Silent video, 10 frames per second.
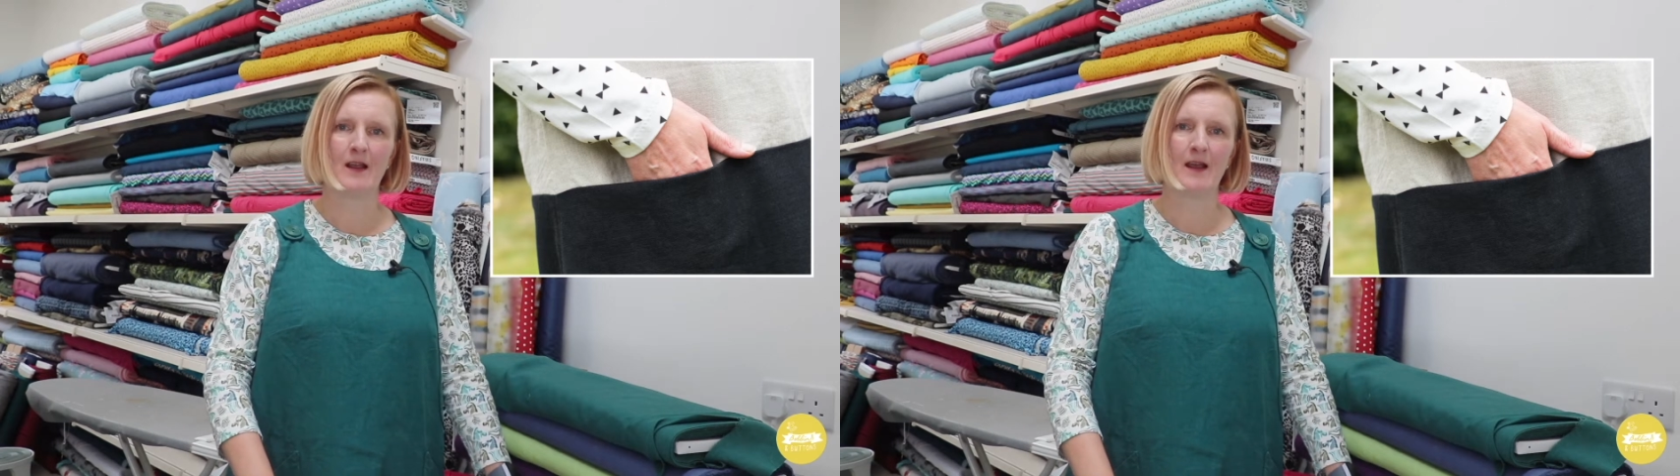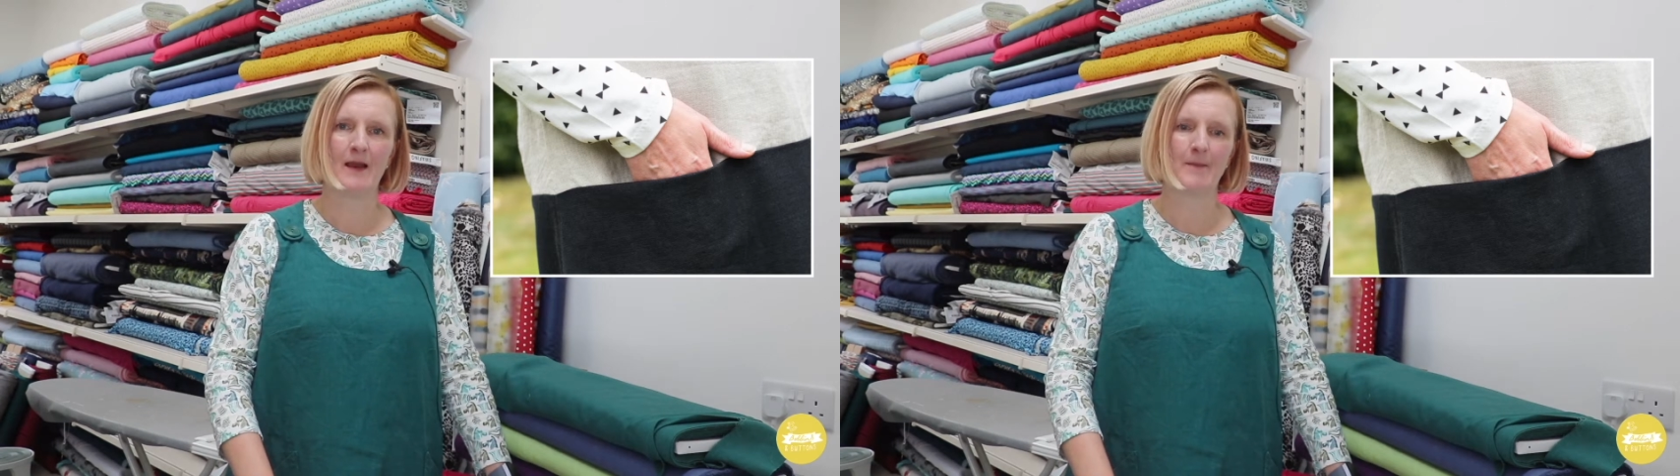
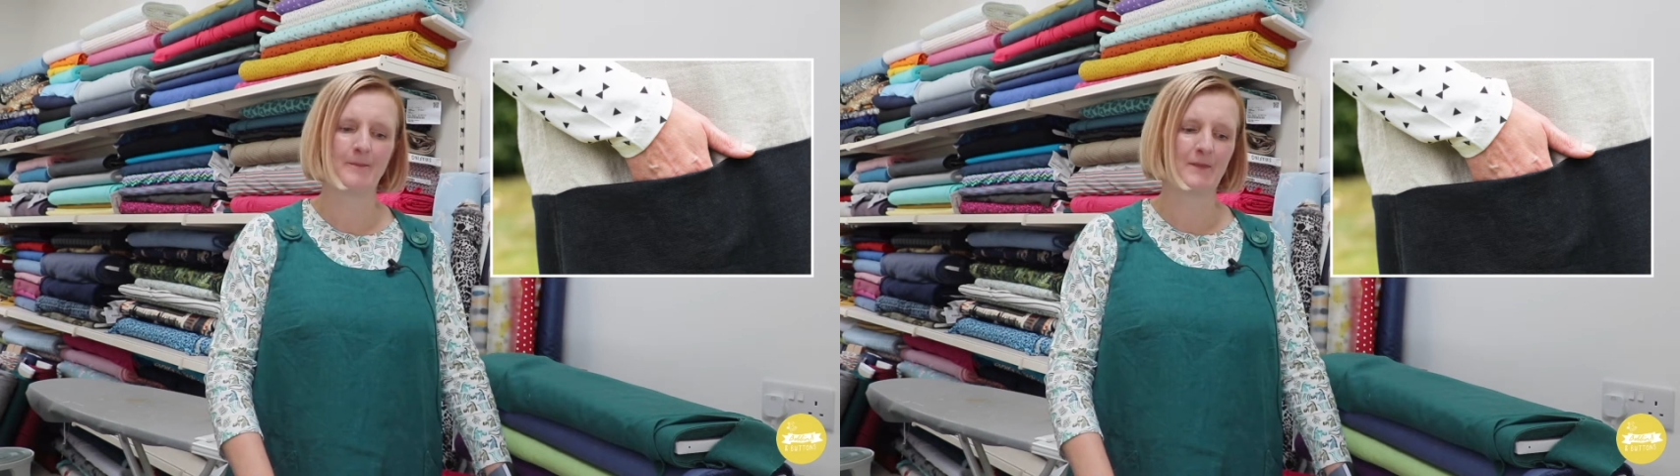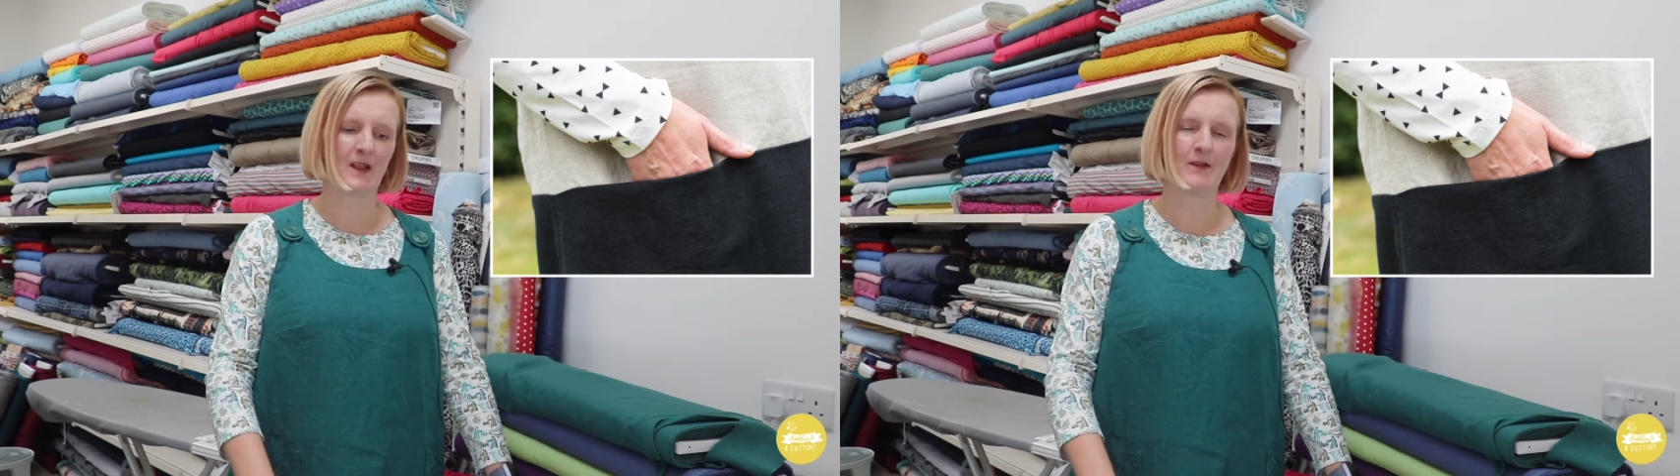
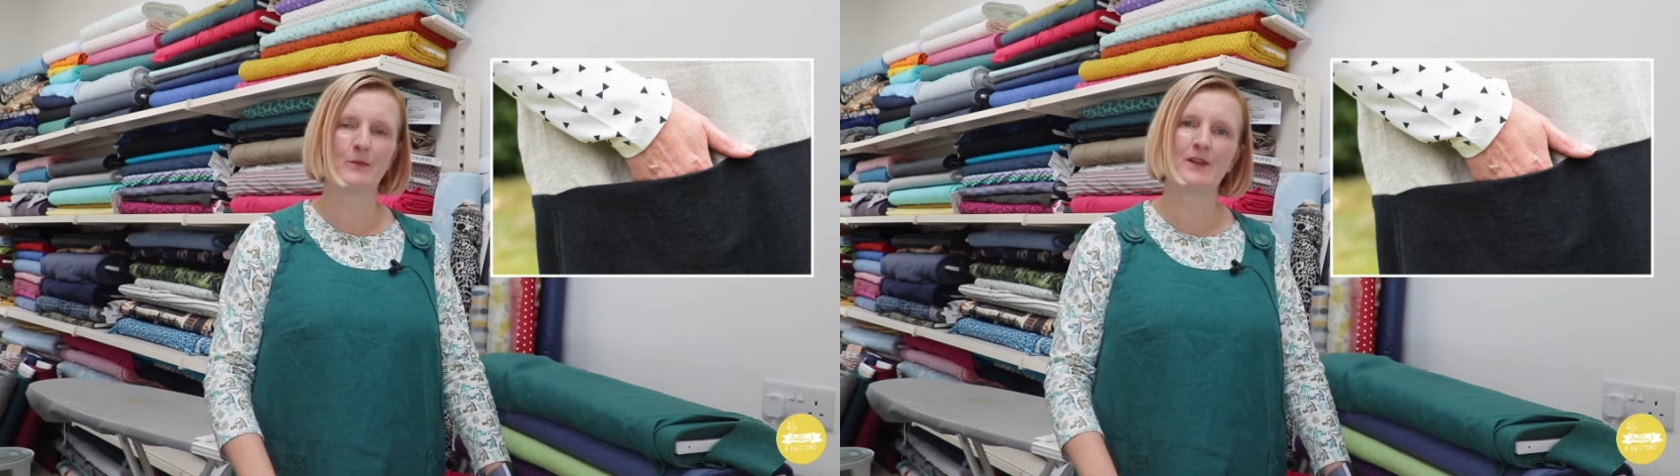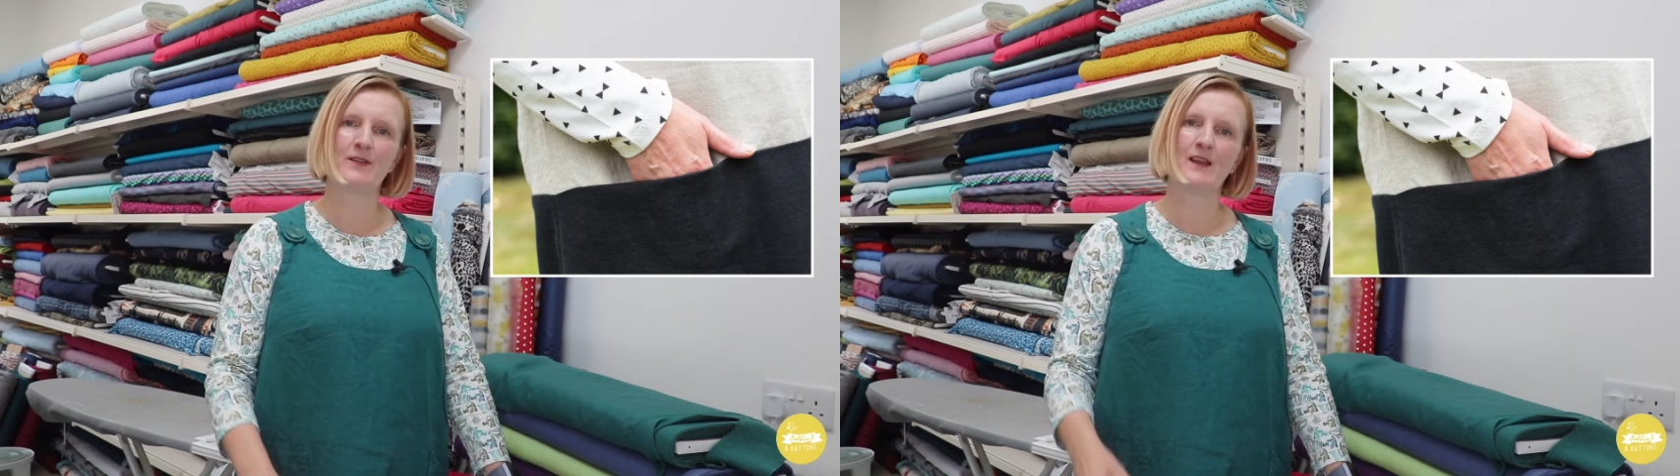And
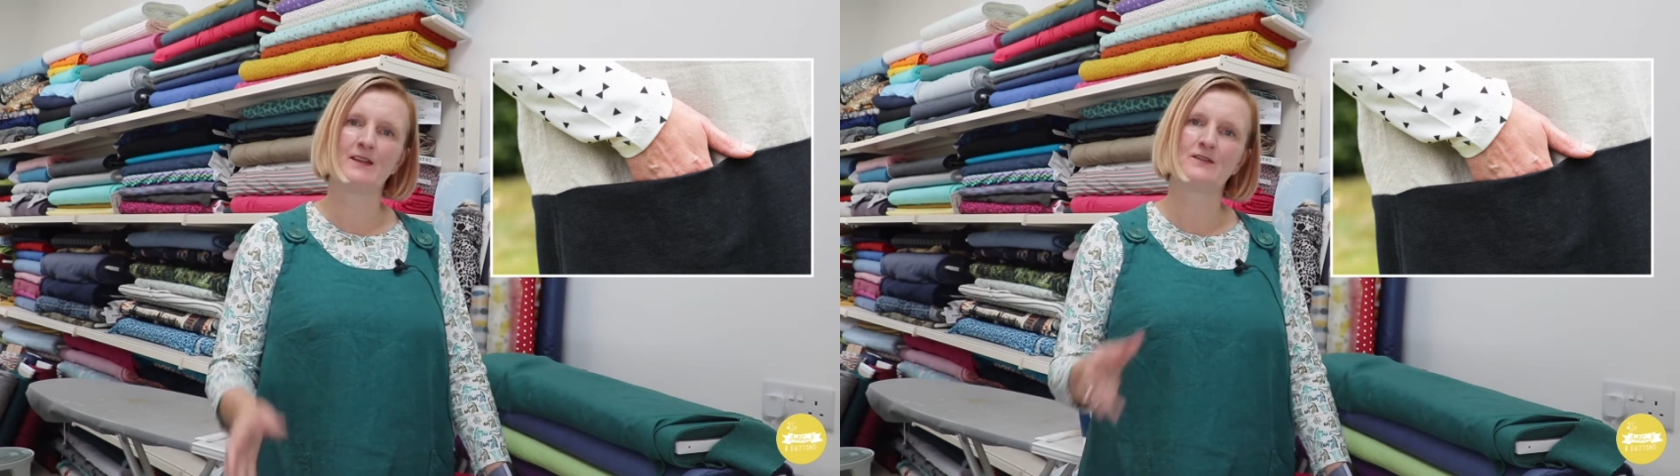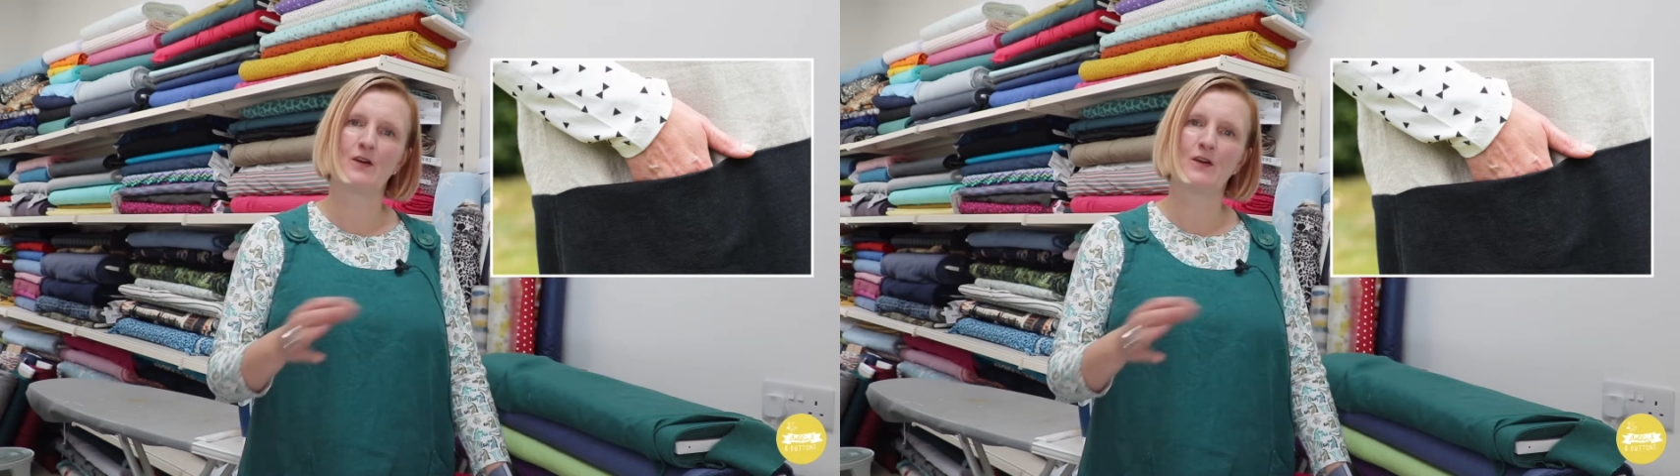with this